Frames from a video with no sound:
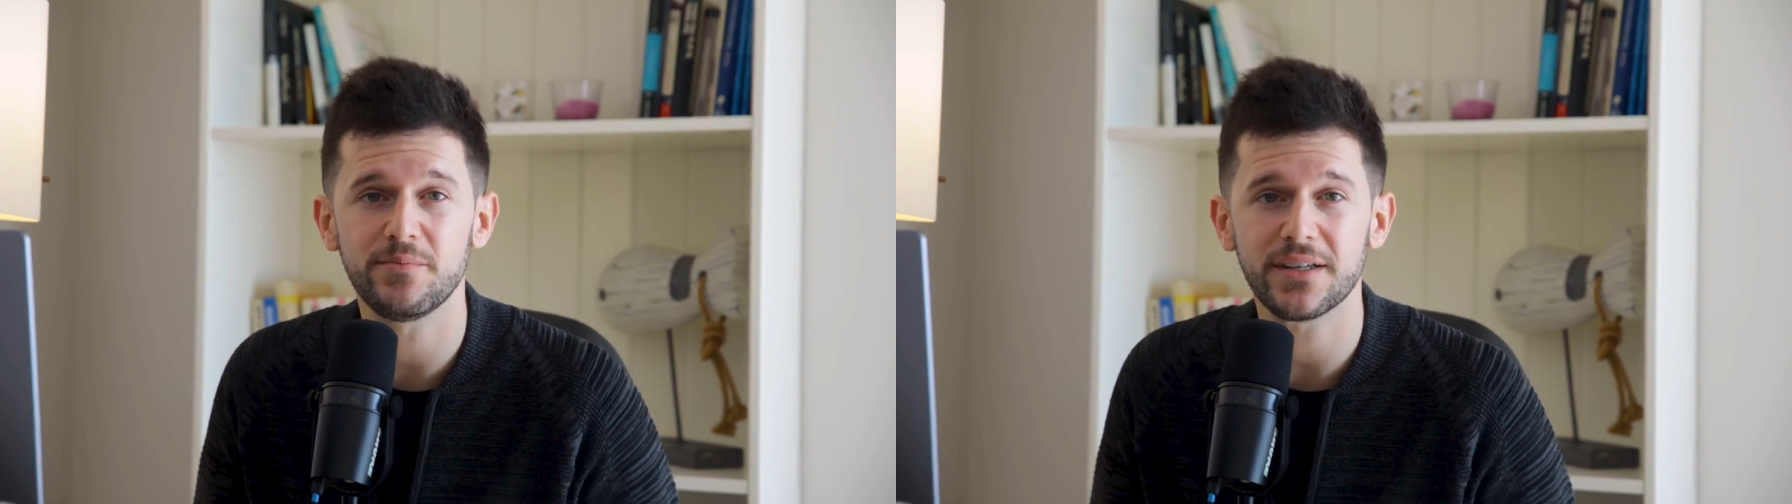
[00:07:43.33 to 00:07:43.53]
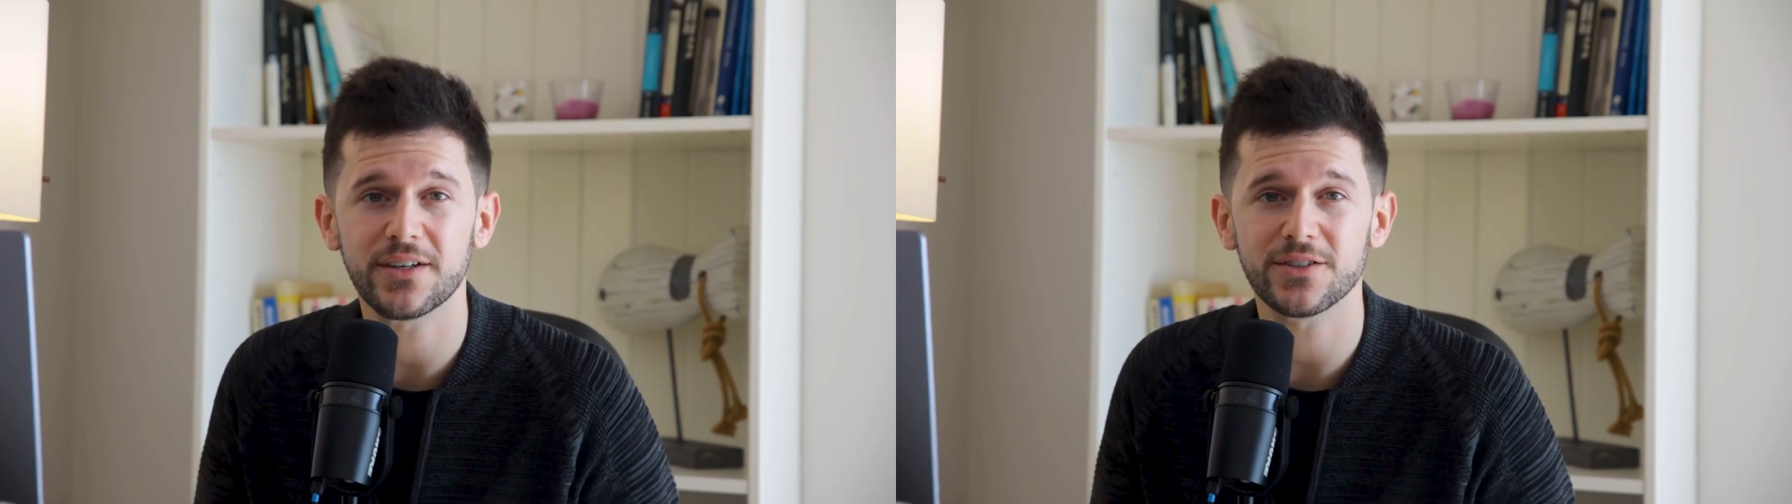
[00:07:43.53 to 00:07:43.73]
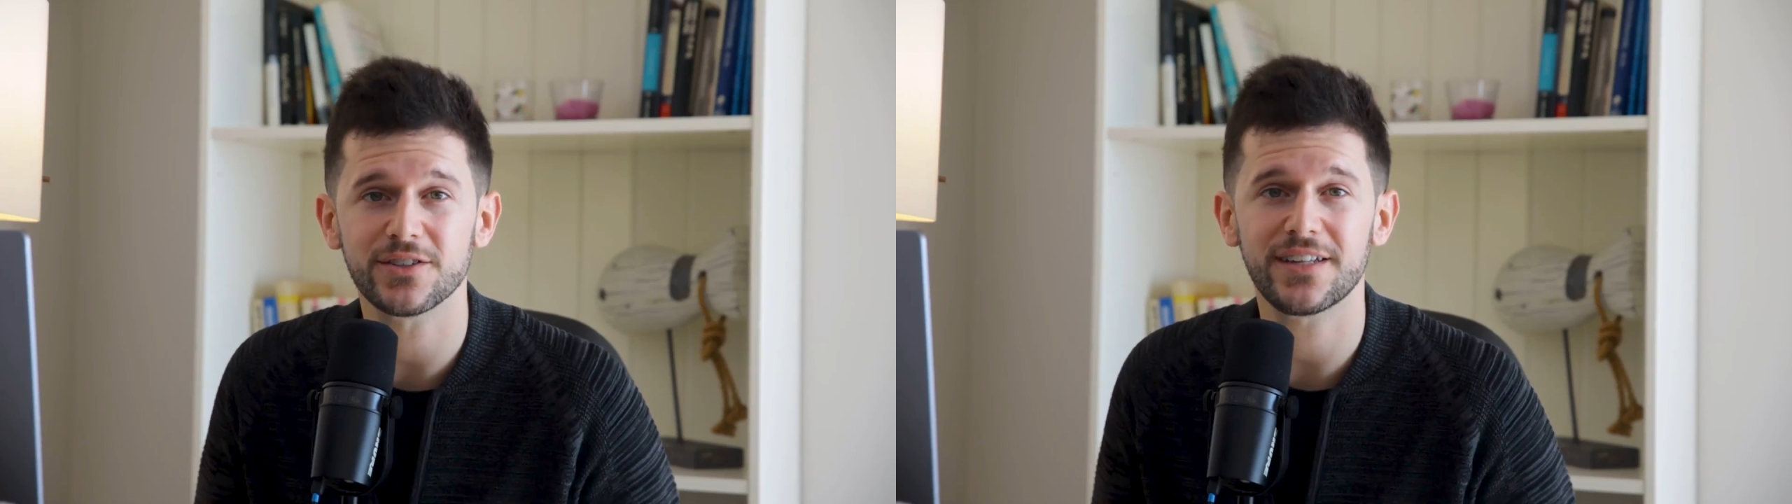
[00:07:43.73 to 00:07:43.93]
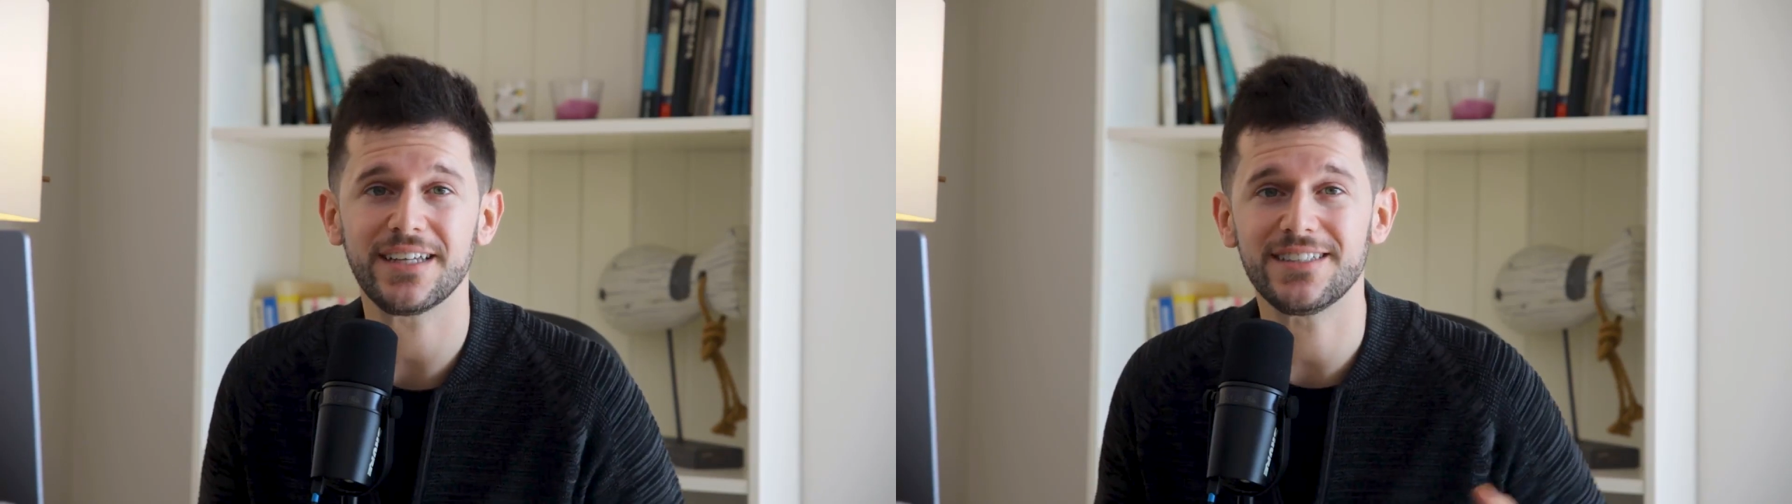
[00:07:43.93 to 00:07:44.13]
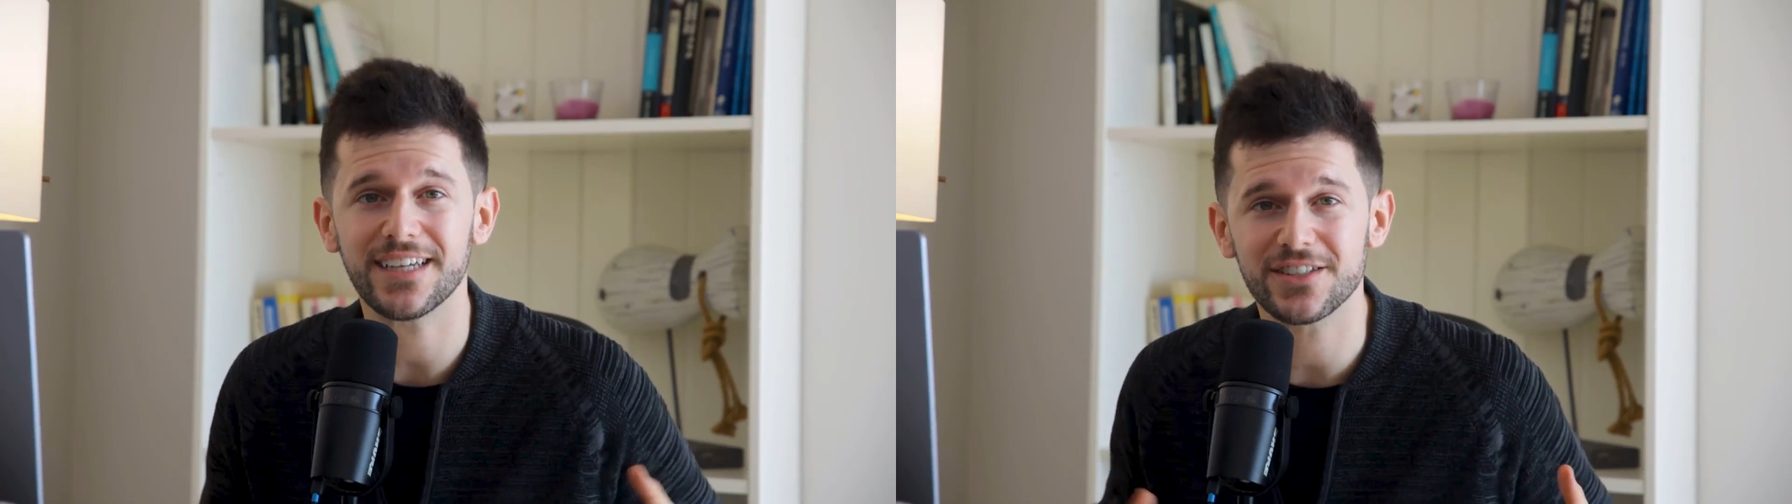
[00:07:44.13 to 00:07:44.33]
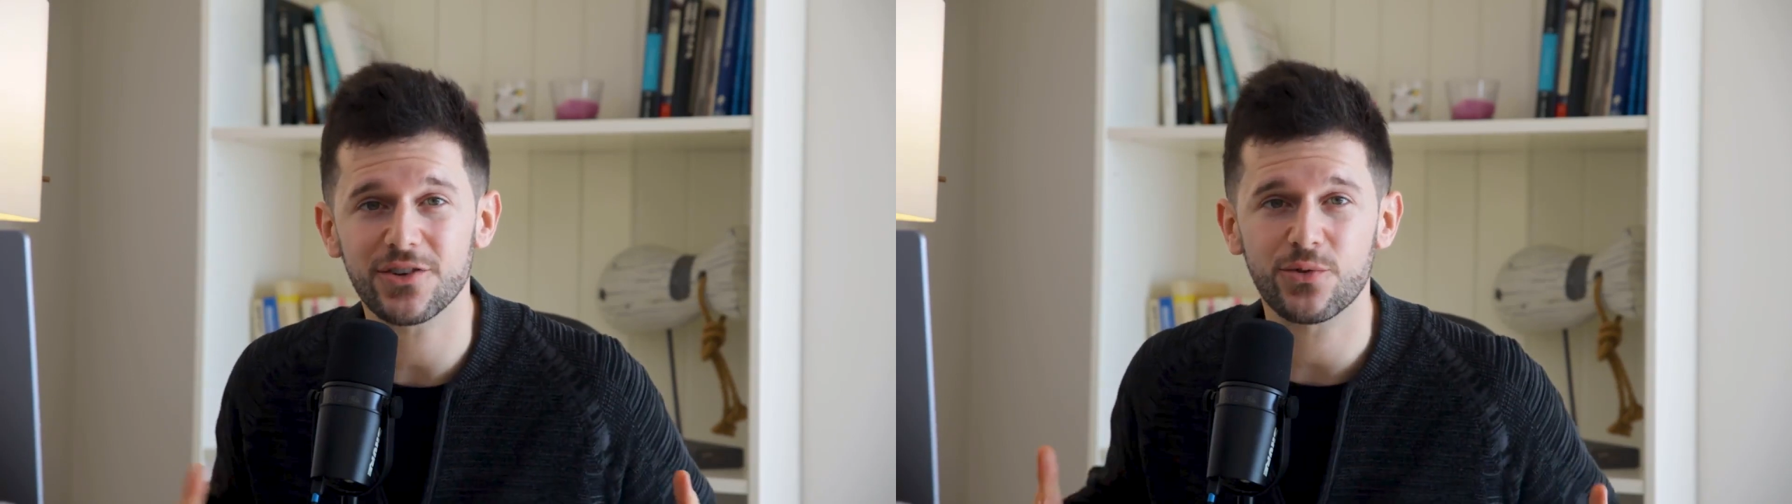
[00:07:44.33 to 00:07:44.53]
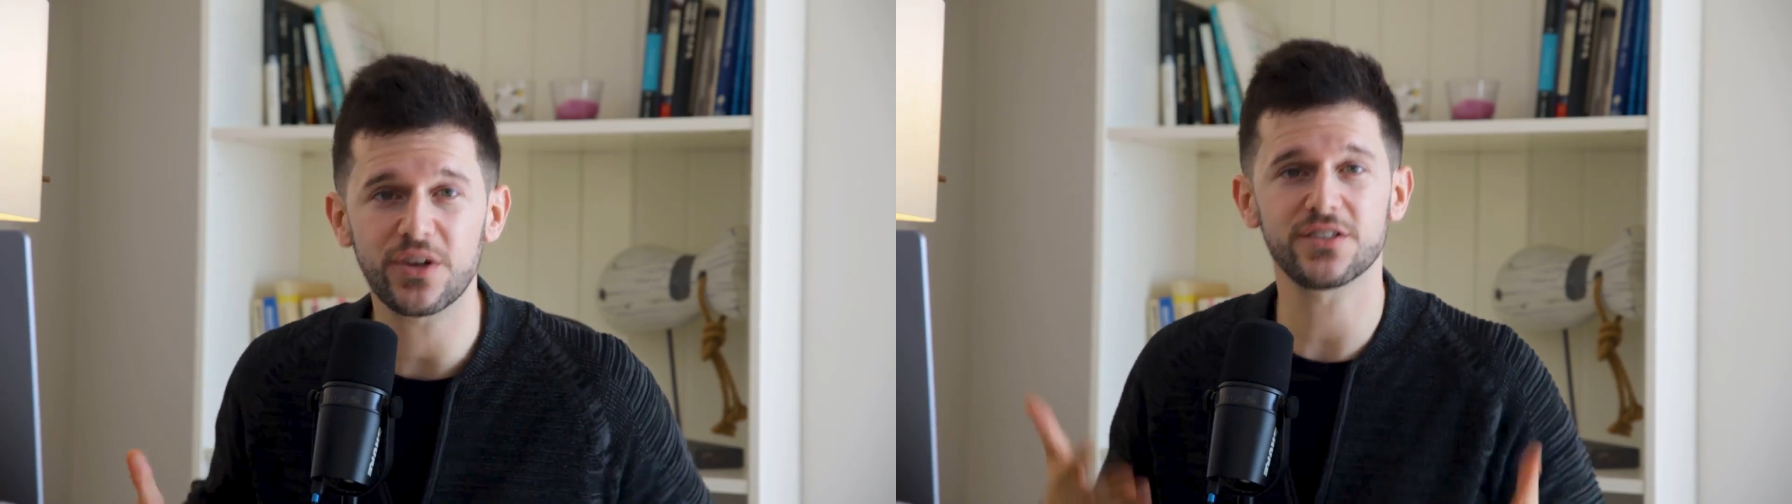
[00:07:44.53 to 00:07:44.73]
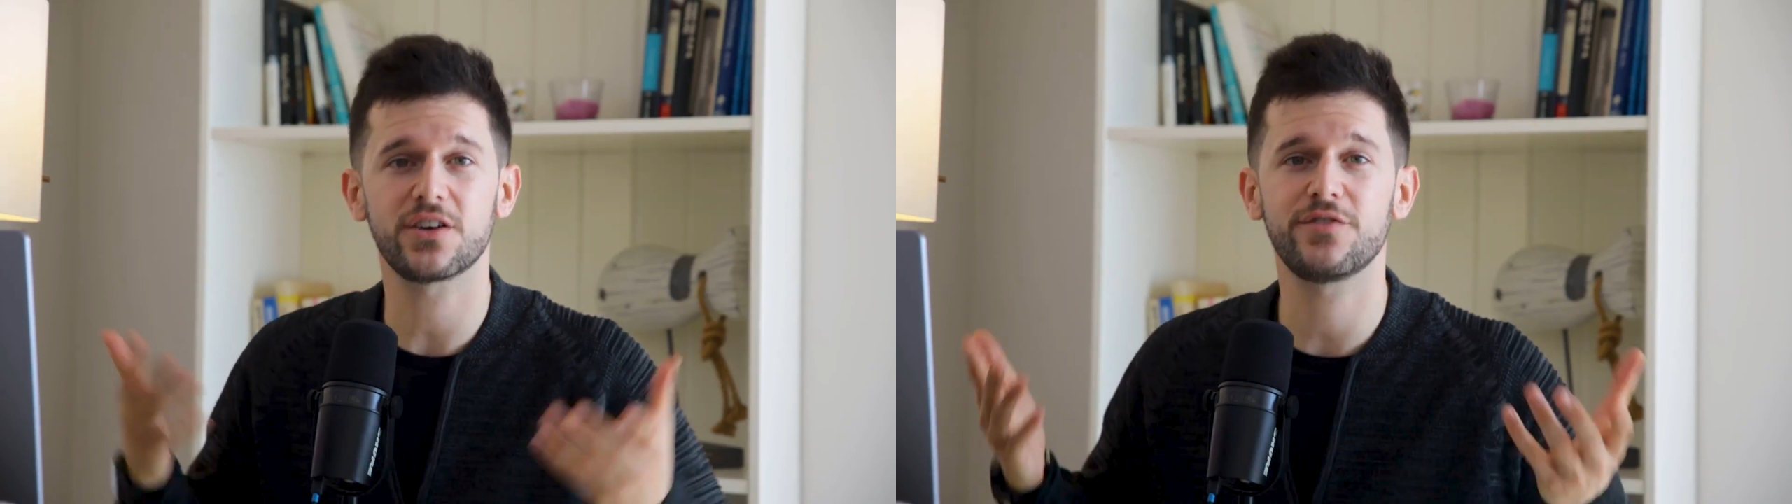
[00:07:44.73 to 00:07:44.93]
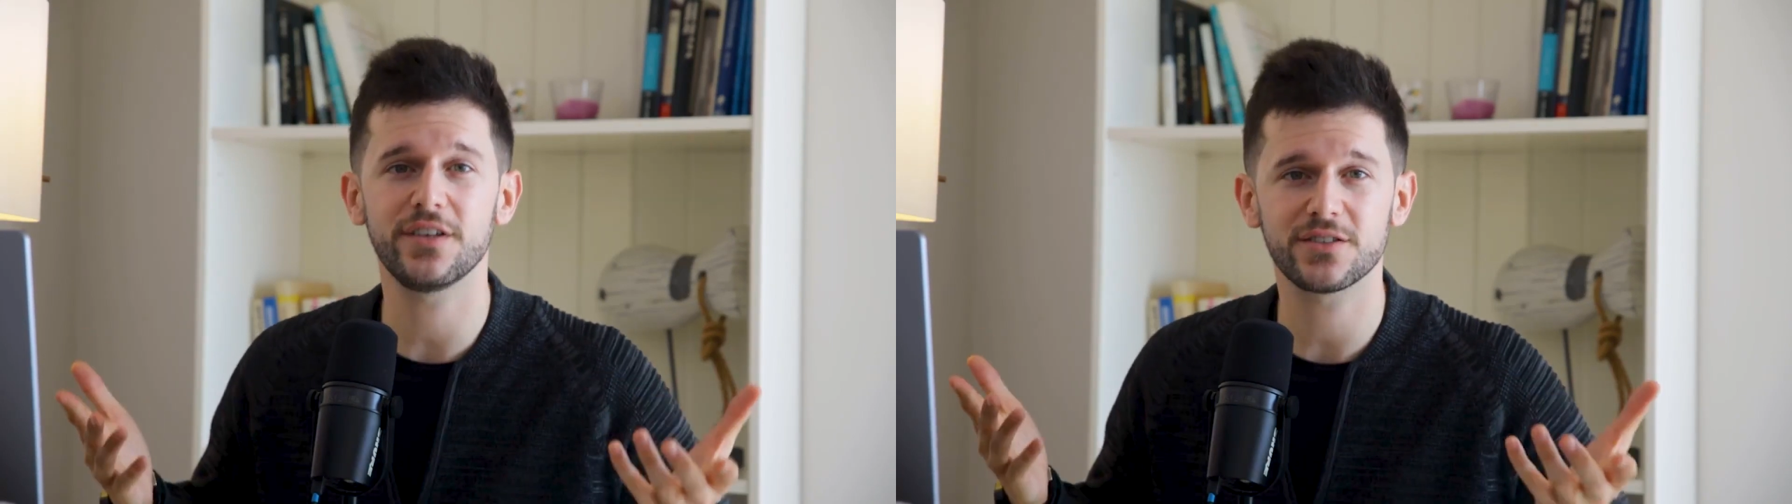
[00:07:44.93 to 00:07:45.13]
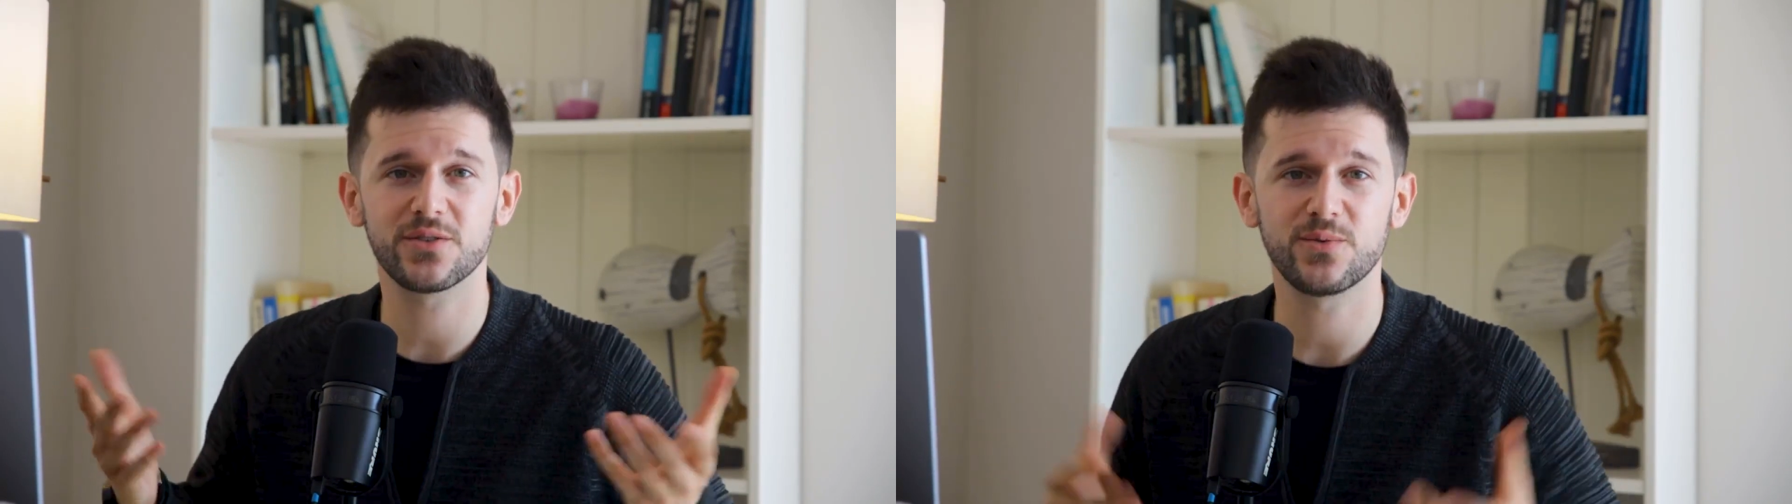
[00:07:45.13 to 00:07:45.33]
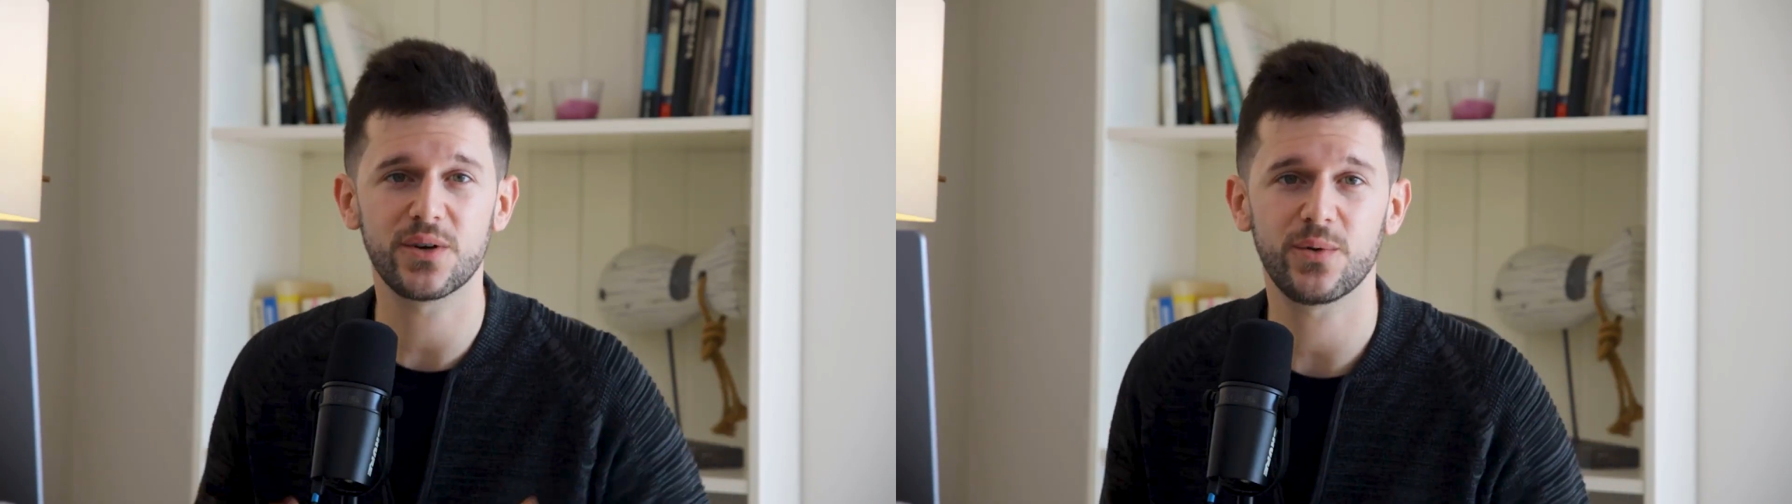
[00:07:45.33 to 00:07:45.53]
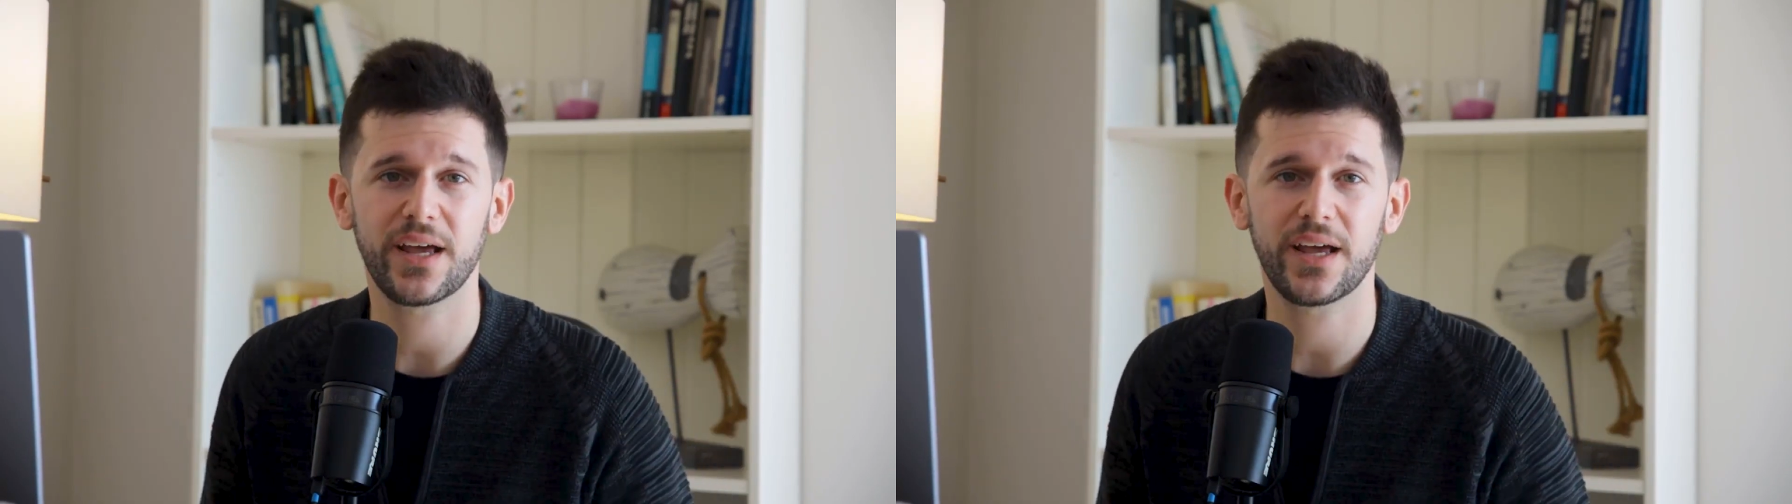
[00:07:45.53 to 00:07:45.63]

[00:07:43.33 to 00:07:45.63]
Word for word: because they just don't resurface where we